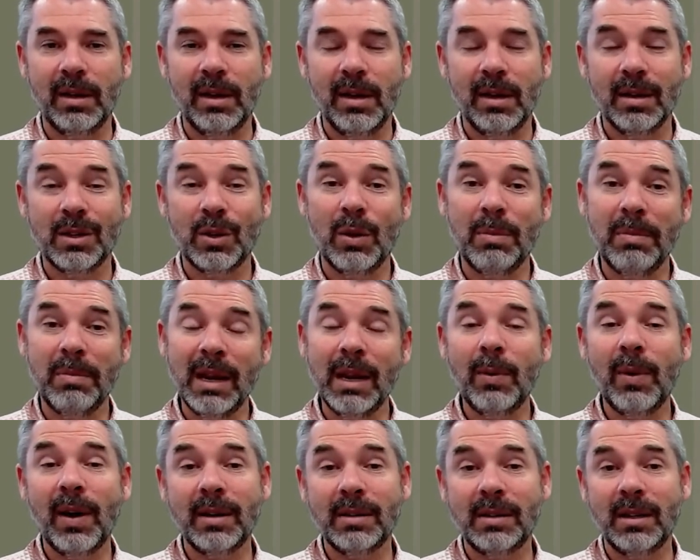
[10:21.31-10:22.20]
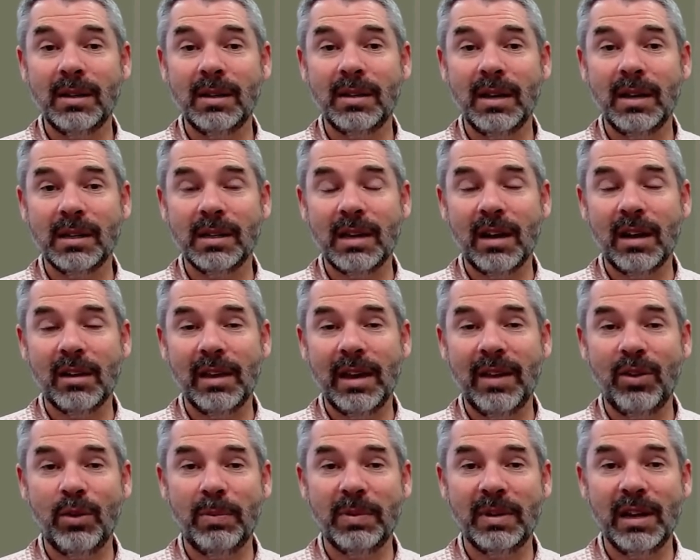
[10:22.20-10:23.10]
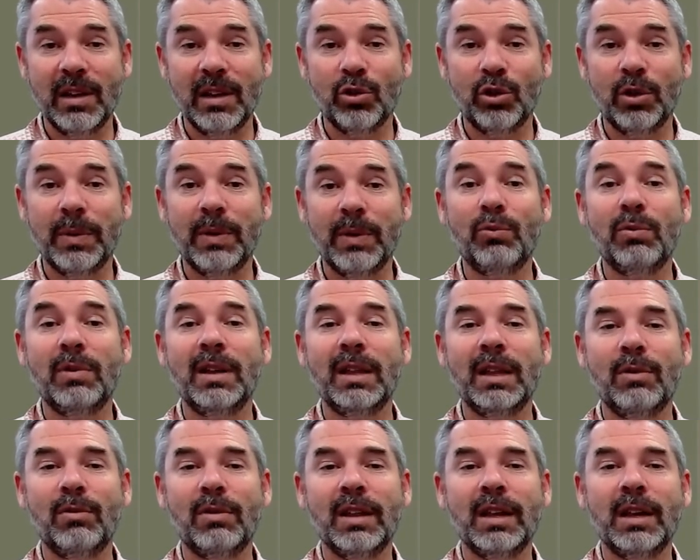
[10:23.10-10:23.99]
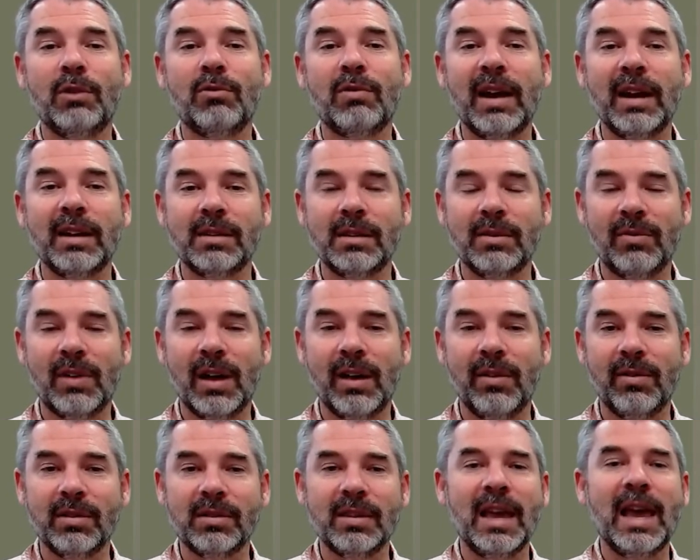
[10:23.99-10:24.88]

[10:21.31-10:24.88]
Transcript: So in many ways, insects actually have the potential to be really, really great survivors.